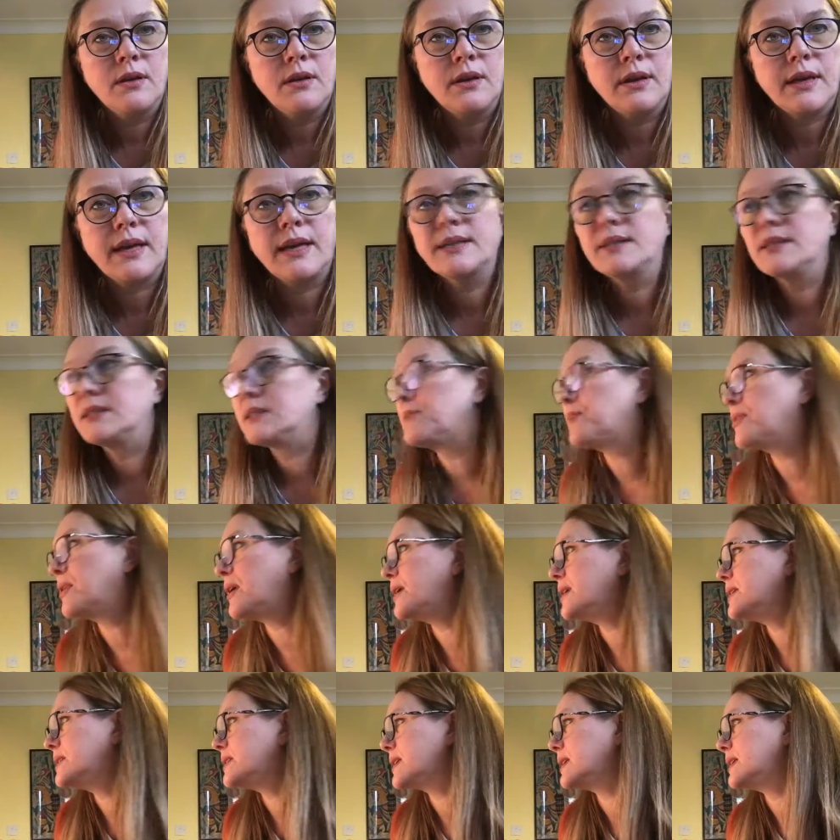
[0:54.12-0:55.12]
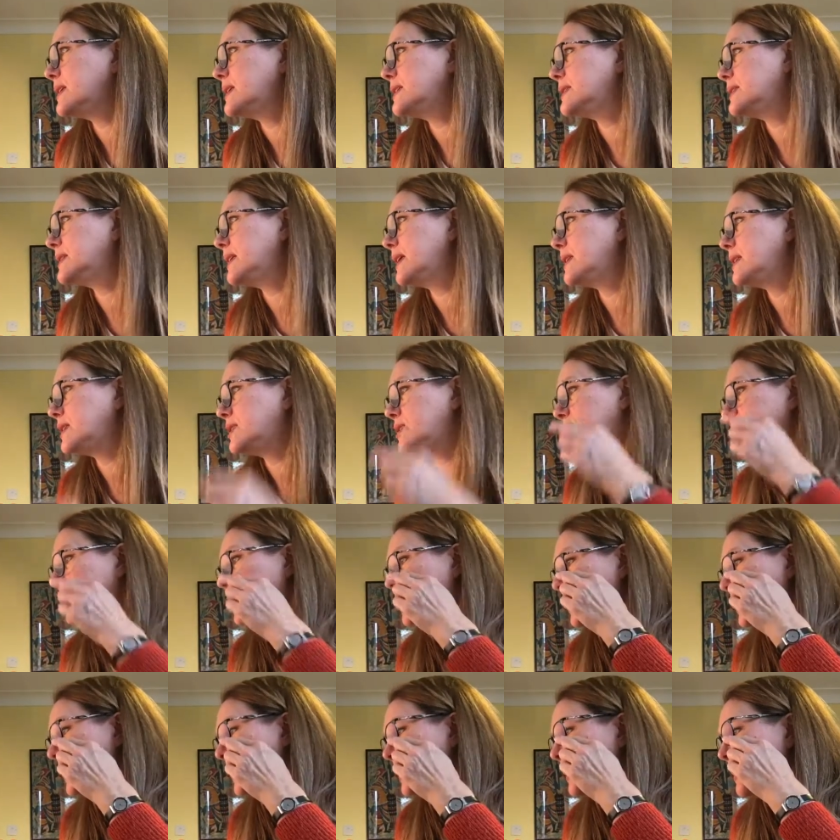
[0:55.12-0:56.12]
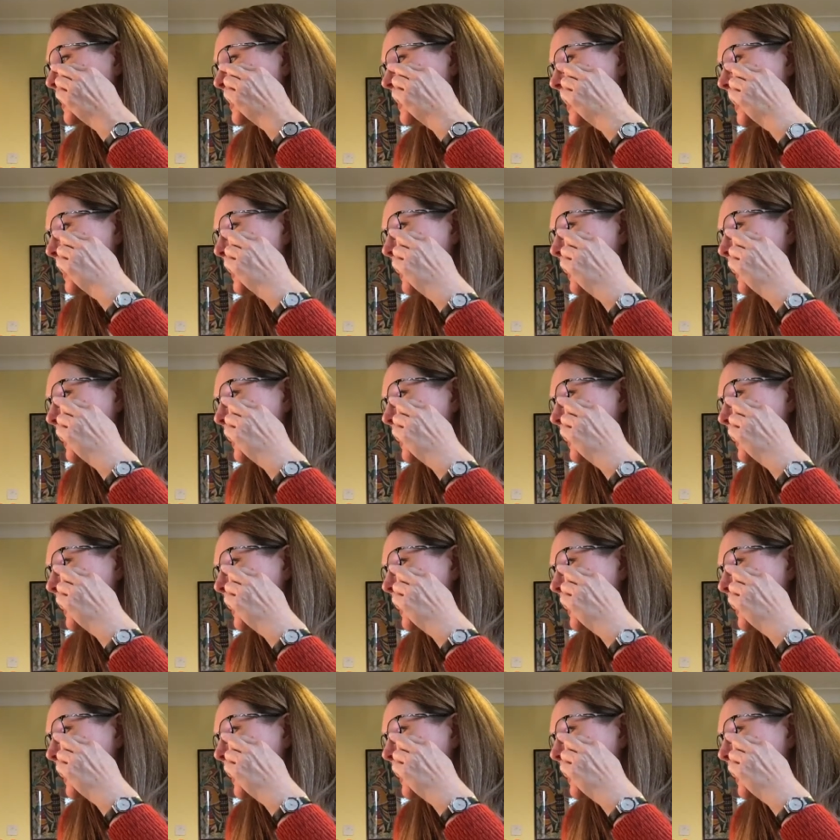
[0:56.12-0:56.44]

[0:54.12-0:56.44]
Okay, so sopranos are going to sing the tune.